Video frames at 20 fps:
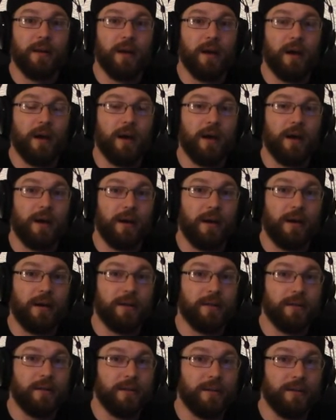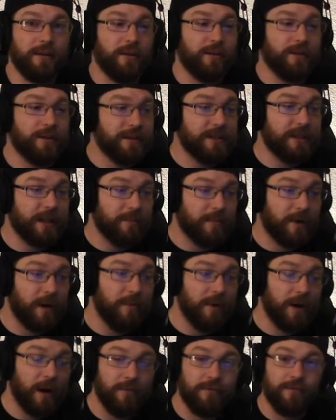Uh, you know, this time
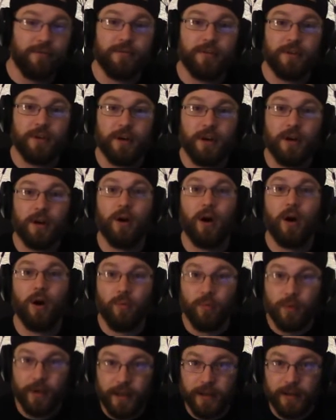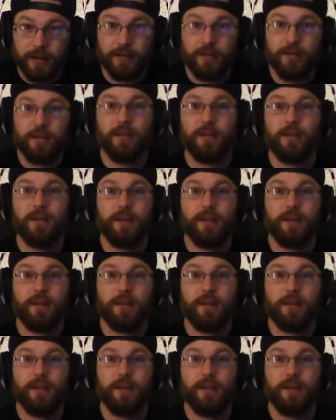coming off of a, a, a win.